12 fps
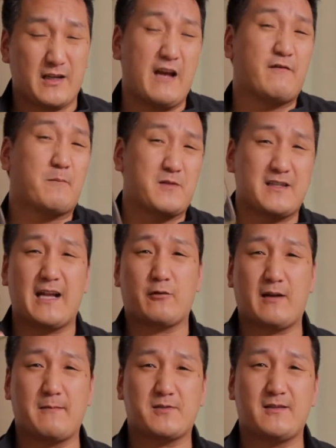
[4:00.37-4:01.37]
have up to 9
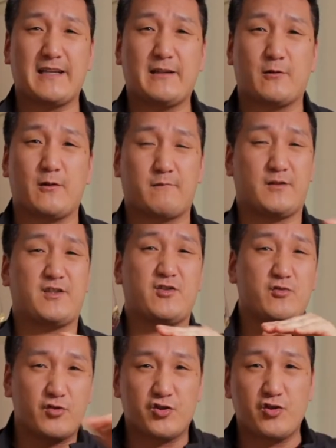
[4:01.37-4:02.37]
grams a liter of
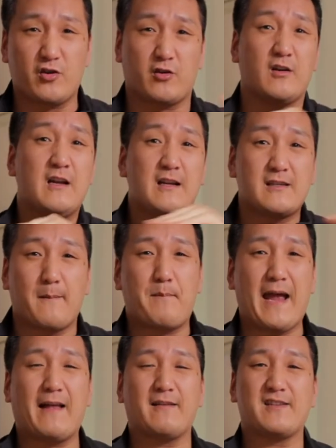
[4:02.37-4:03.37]
residual sugar to
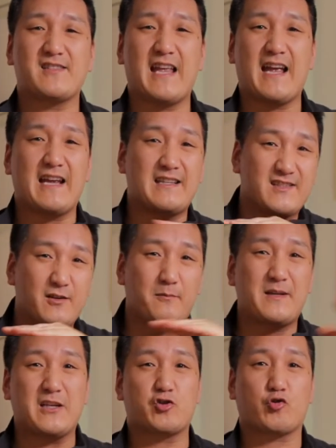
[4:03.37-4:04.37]
balance that and still
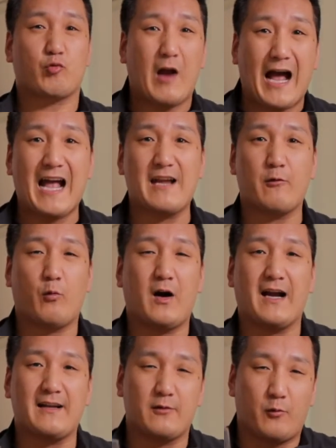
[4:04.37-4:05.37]
be a dry
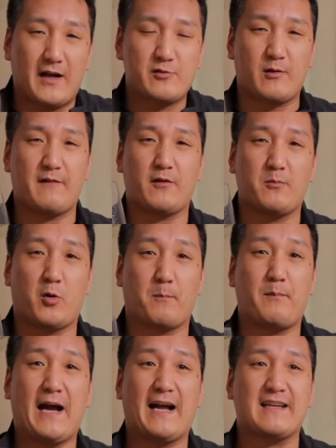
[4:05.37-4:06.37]
wine. The wines will have a little more
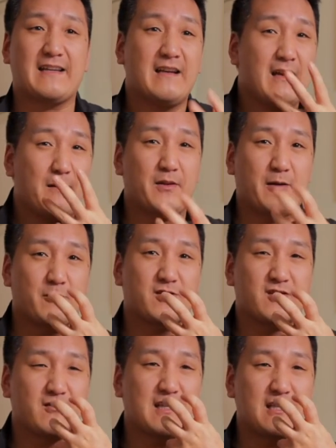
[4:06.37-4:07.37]
body, but they will
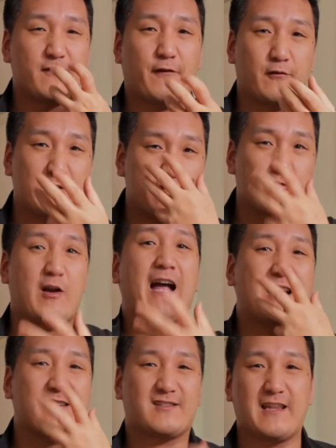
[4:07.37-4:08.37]
still taste fairly dry
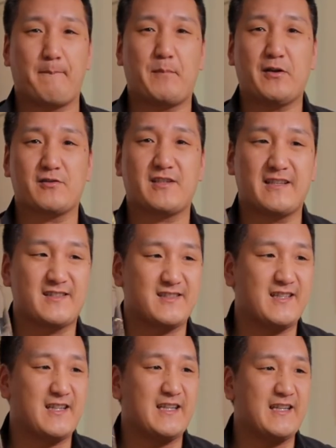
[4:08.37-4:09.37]
because of that piercing
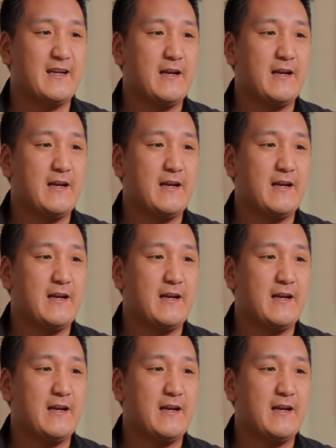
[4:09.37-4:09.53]
acidity.